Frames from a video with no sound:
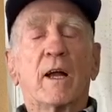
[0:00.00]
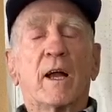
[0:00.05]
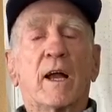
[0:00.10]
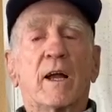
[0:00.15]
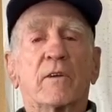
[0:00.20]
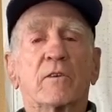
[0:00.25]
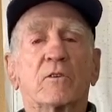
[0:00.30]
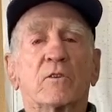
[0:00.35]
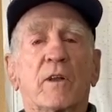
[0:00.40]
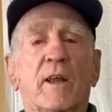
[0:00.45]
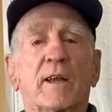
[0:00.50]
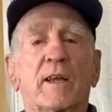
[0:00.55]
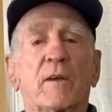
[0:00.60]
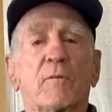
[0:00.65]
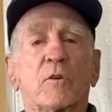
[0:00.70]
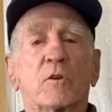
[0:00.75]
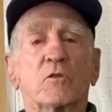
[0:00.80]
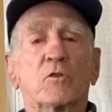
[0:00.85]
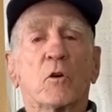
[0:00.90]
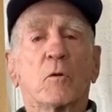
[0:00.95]
And they give
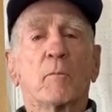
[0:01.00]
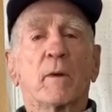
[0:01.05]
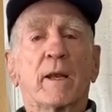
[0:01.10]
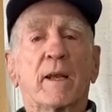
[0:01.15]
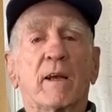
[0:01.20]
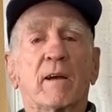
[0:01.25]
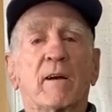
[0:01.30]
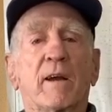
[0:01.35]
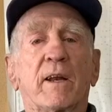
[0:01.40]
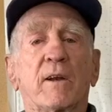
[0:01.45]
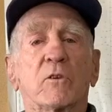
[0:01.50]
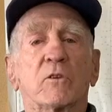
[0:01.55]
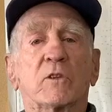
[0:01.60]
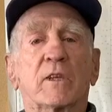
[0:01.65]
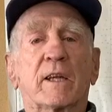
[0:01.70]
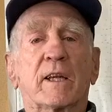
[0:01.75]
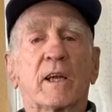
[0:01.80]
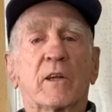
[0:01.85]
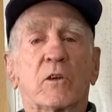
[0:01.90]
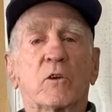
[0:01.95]
you so many liters
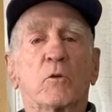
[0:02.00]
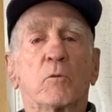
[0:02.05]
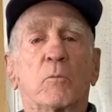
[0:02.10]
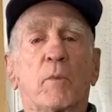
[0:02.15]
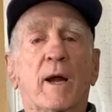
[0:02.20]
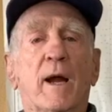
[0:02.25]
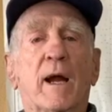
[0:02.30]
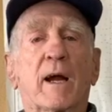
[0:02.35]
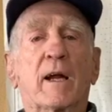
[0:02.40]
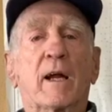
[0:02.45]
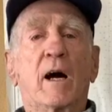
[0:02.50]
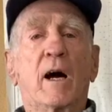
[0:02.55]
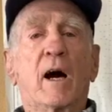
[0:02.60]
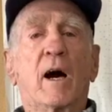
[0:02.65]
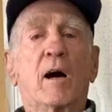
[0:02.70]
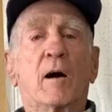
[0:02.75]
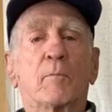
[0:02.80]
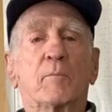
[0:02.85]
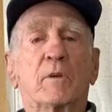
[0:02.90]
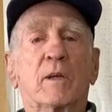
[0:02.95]
to get you back
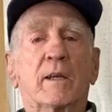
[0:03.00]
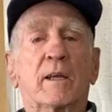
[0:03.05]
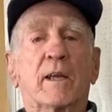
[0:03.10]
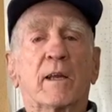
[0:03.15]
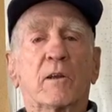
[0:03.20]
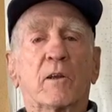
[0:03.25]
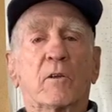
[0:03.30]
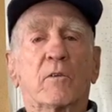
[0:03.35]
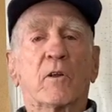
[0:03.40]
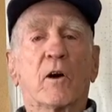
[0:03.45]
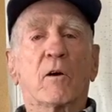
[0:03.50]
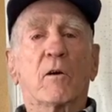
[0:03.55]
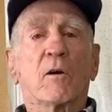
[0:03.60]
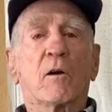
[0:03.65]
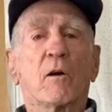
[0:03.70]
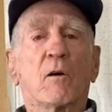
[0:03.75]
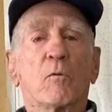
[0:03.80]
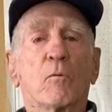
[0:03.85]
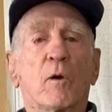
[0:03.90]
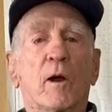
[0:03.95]
up to get you the
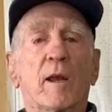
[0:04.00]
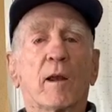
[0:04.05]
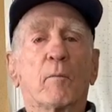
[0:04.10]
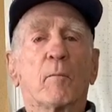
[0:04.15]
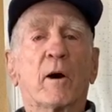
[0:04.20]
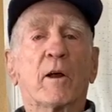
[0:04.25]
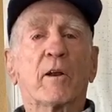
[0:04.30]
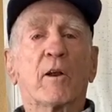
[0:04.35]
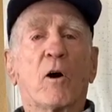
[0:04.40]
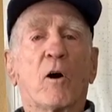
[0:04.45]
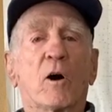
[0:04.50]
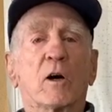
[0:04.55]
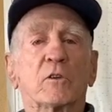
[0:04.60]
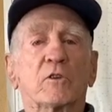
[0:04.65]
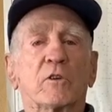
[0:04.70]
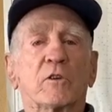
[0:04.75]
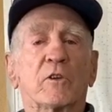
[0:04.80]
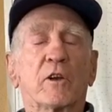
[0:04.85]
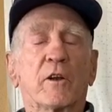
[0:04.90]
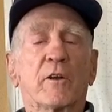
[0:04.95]
right amount of
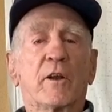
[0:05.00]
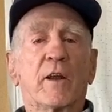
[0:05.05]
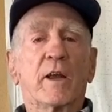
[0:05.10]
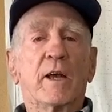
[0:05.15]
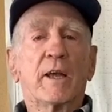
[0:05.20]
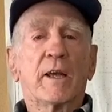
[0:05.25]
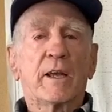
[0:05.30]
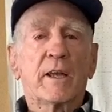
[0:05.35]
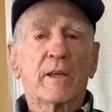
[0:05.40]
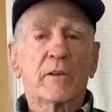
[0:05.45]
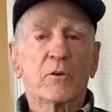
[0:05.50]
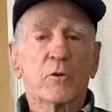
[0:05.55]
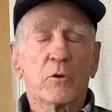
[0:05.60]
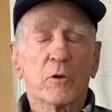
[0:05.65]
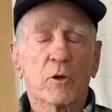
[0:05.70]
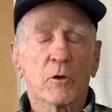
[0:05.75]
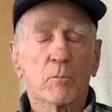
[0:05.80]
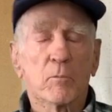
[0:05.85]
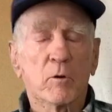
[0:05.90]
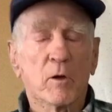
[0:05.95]
oxygen into
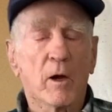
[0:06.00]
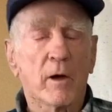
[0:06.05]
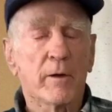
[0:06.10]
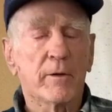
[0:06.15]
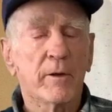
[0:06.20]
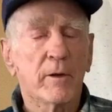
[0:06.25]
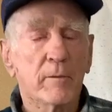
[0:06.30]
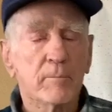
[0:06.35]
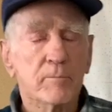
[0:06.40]
your blood.